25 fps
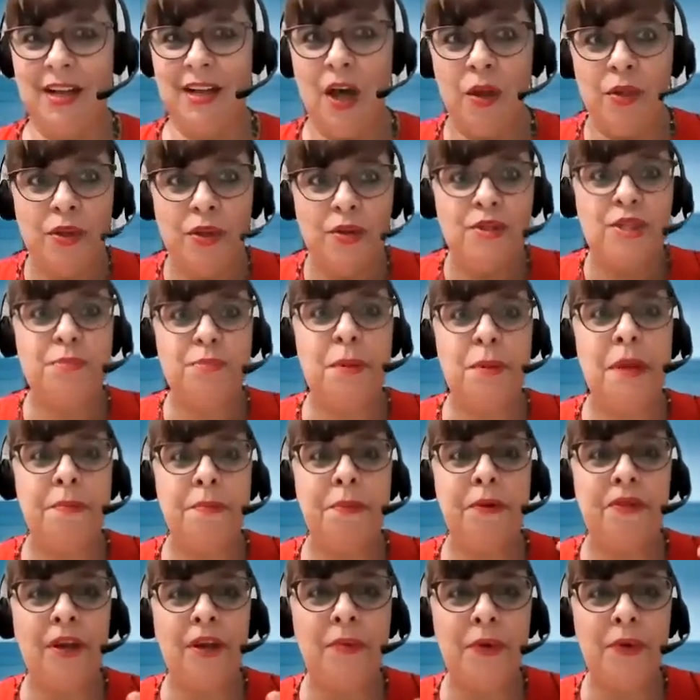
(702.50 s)
all those
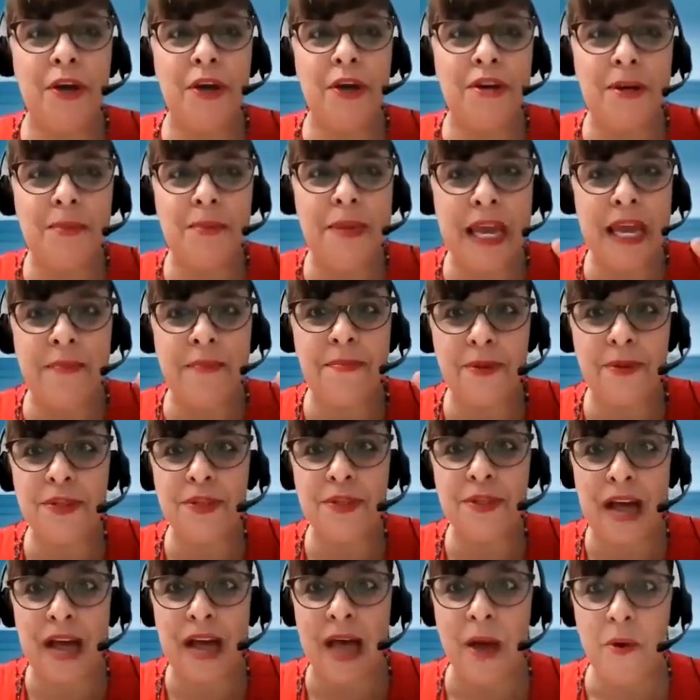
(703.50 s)
people that we're going to be able
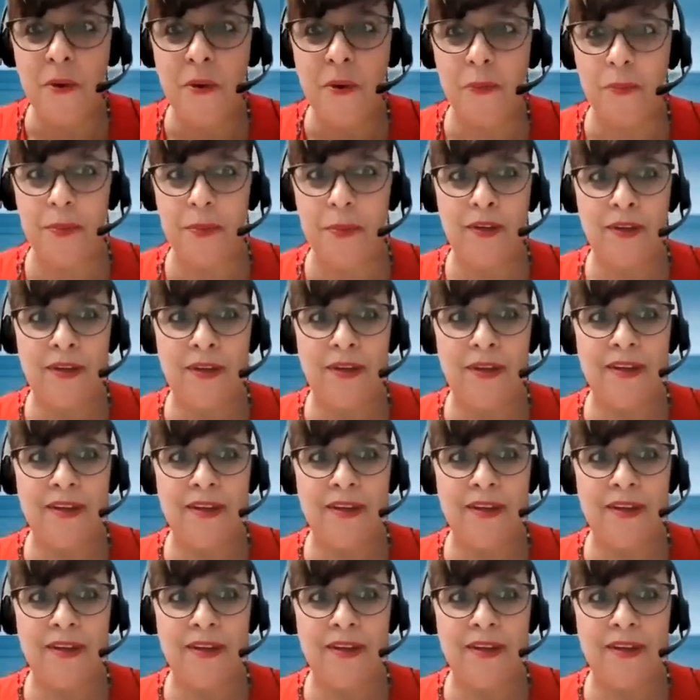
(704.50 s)
to help.